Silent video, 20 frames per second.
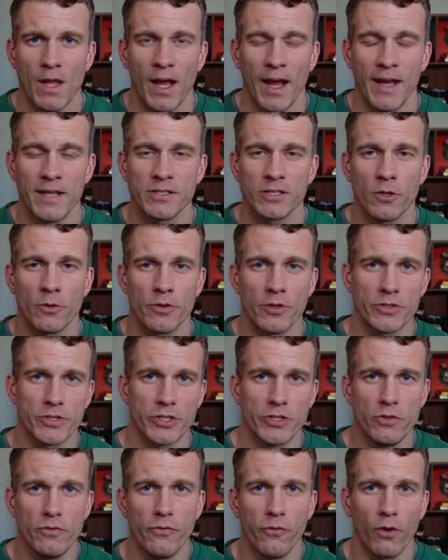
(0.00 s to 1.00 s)
Hey, so there's a
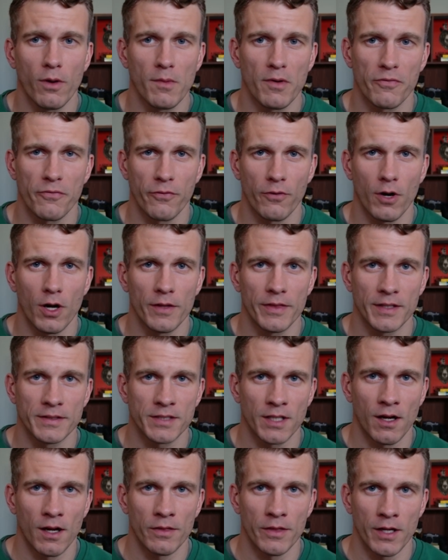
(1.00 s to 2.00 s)
new form of fraud that's
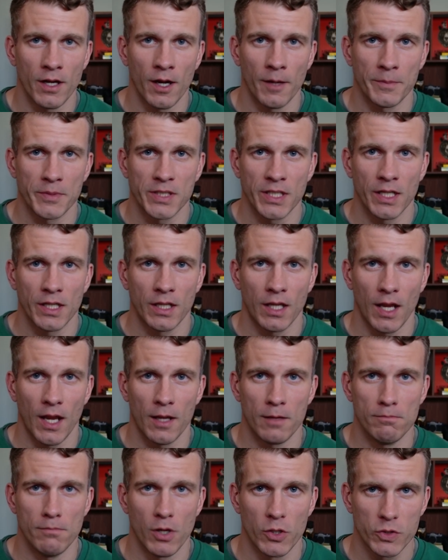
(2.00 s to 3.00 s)
on the uptick,
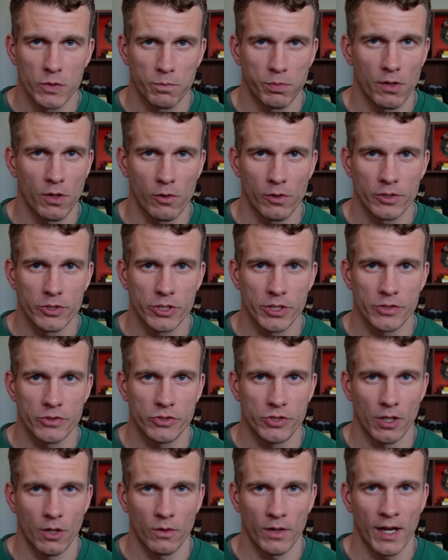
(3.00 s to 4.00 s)
and most brokerages
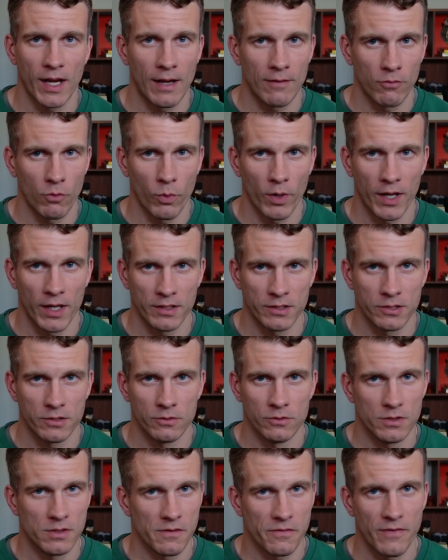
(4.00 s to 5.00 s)
don't have a way to
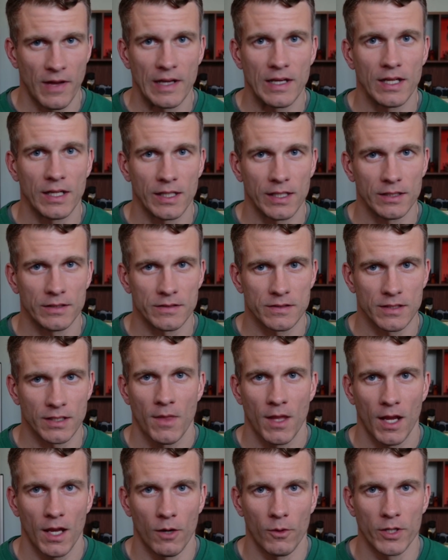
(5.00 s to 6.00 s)
defend against it.
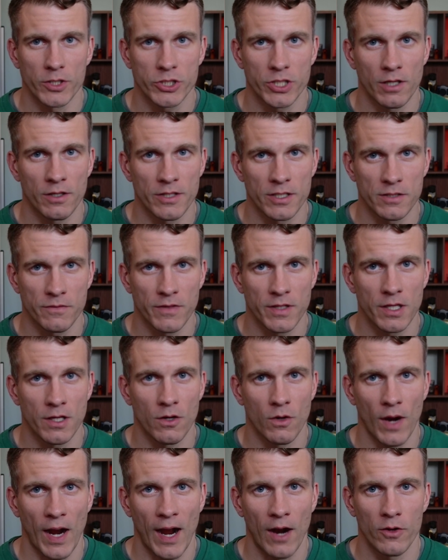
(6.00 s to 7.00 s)
And I want to share in this video
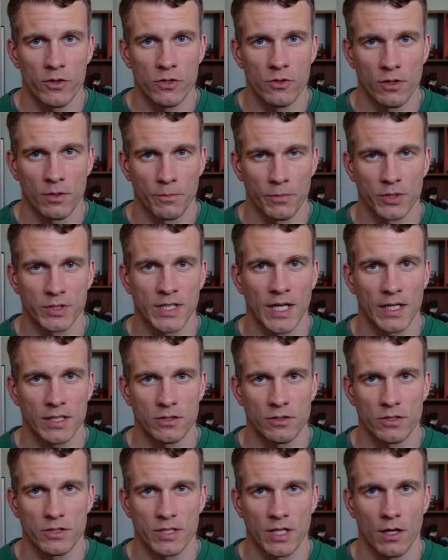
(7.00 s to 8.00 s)
how you can protect
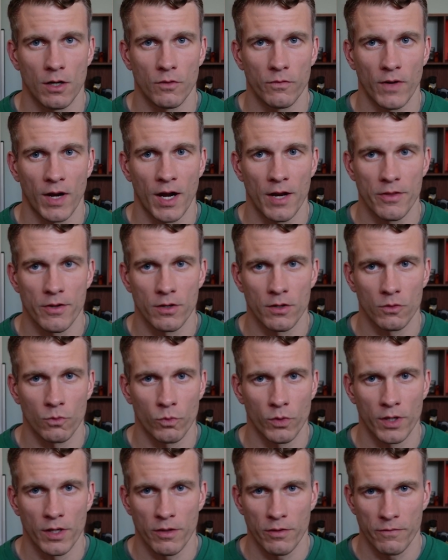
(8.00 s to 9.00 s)
yourself either
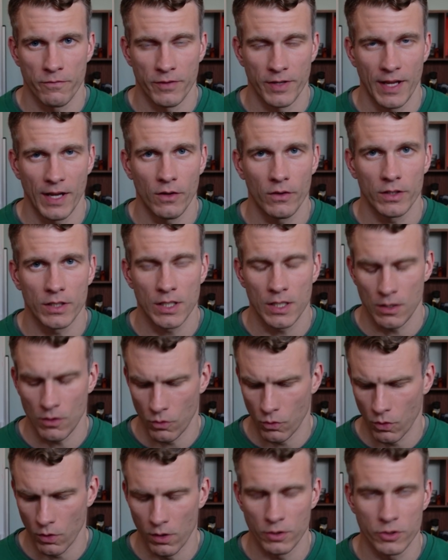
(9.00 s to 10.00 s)
with Fidelity
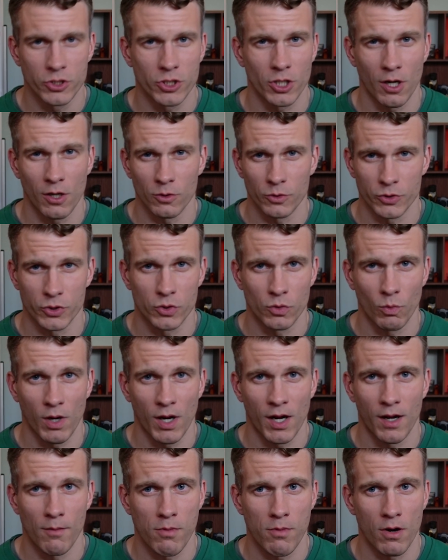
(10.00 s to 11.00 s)
or Charles
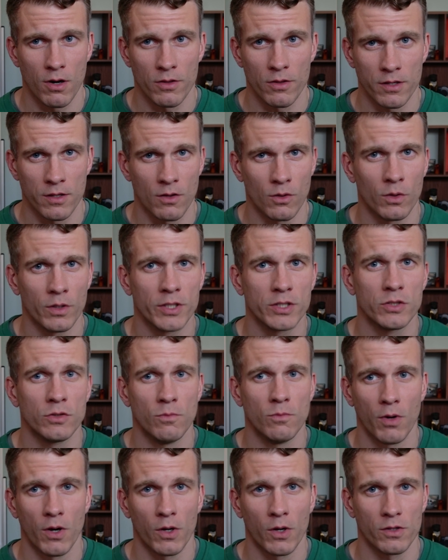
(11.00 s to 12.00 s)
Schwab, are the only two
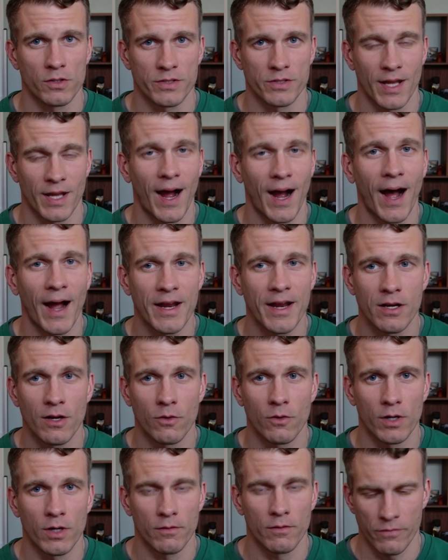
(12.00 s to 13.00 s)
brokers that I
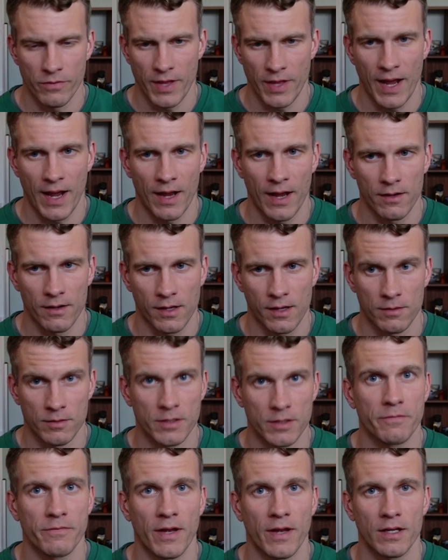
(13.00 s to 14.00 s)
know of that can
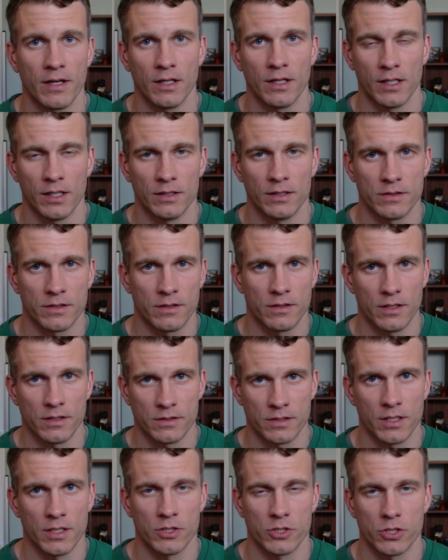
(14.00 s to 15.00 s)
defend against
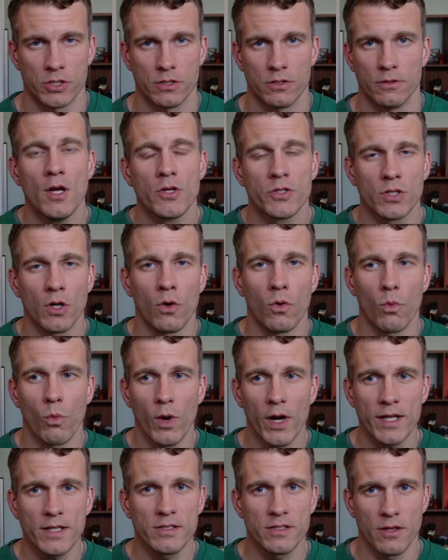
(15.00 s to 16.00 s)
this issue. So, what
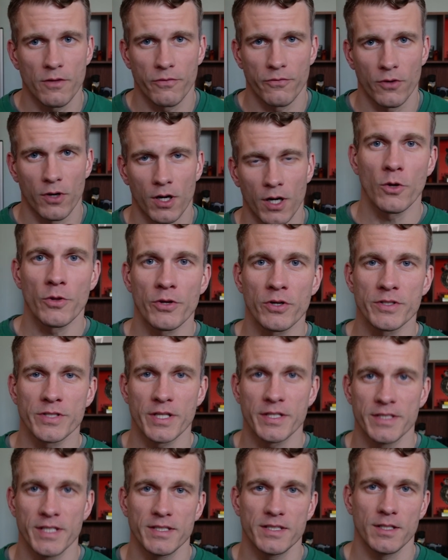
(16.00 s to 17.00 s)
is the fraud? There's a
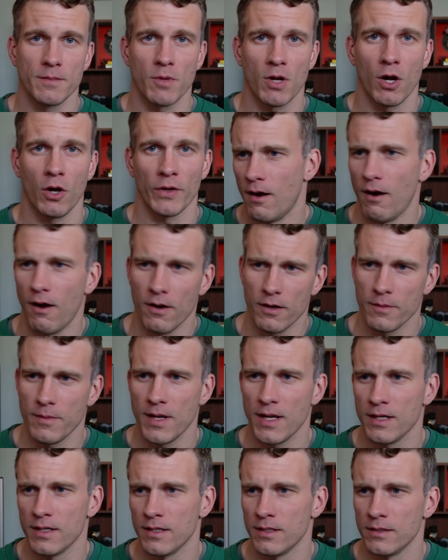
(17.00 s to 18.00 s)
system called
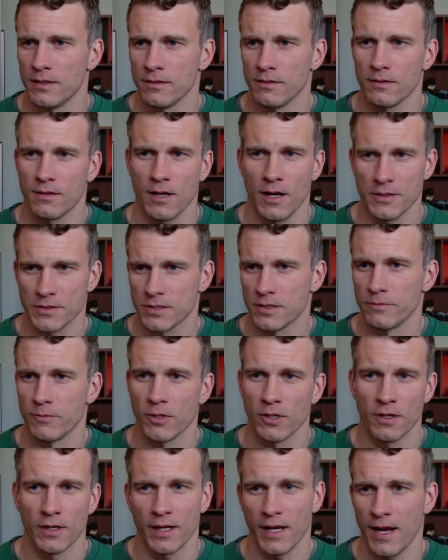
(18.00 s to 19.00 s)
Automated
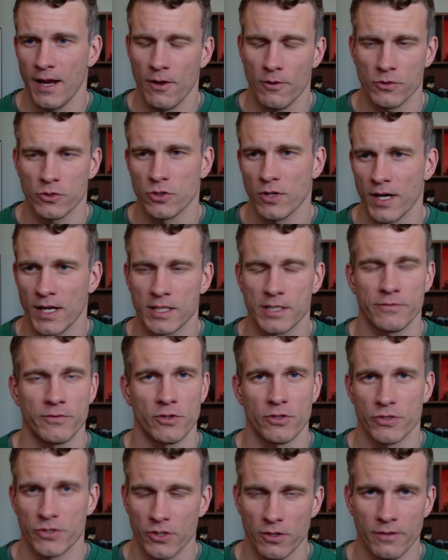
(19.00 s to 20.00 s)
Customer Account Transfer
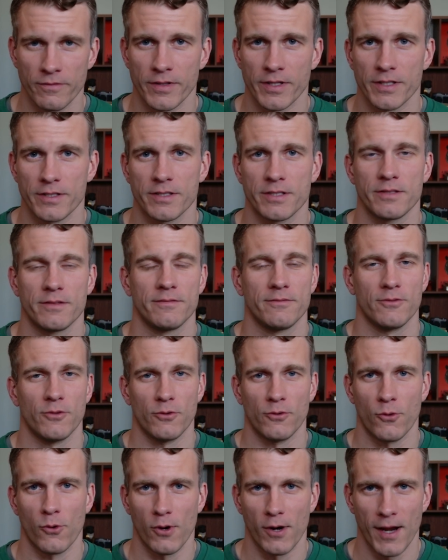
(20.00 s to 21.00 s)
Service,
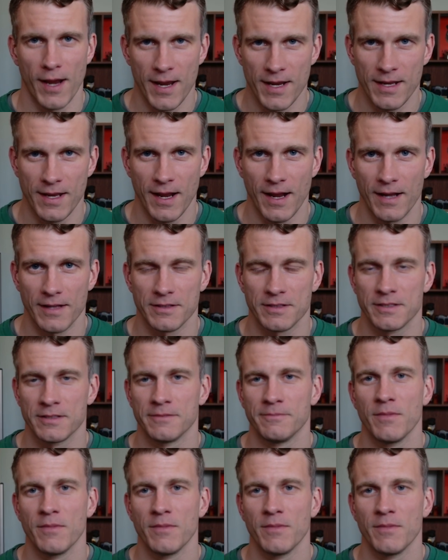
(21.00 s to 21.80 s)
or ACATS.